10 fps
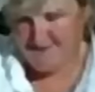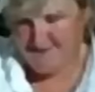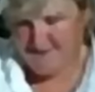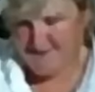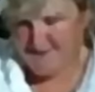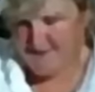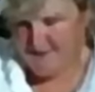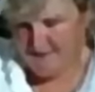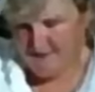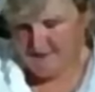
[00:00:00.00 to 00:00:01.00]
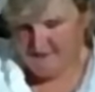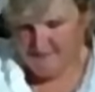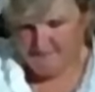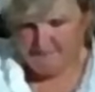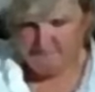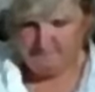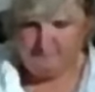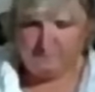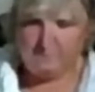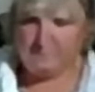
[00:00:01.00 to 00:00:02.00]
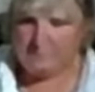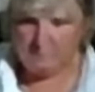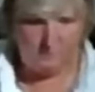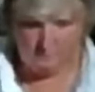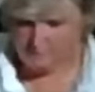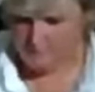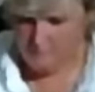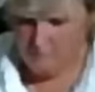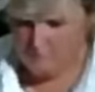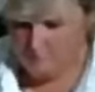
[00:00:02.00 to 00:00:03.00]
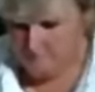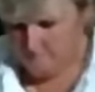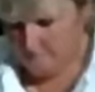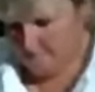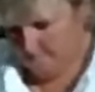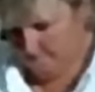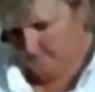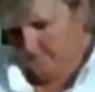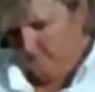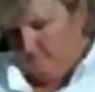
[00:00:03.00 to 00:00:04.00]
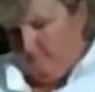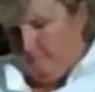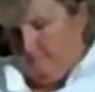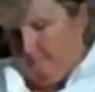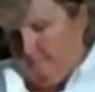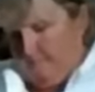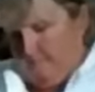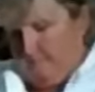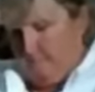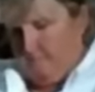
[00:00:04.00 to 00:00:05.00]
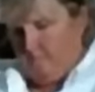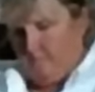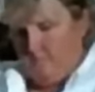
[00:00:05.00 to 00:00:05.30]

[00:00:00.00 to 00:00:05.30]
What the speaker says: (no one is talking)